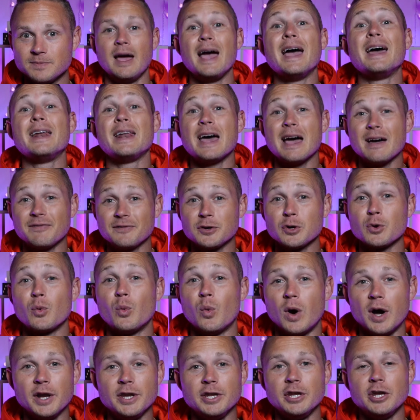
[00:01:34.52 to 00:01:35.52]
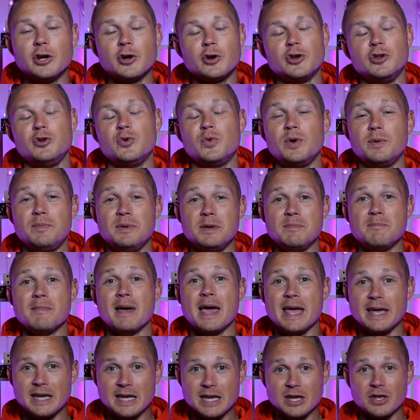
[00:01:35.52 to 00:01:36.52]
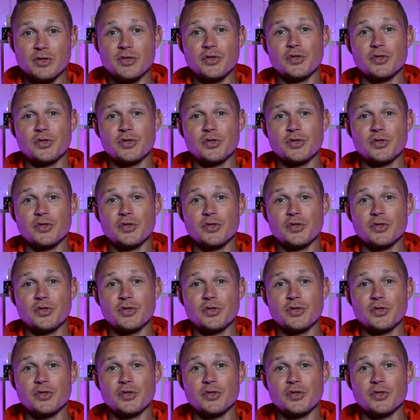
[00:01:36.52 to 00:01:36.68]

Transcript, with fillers: and after one year, you would be making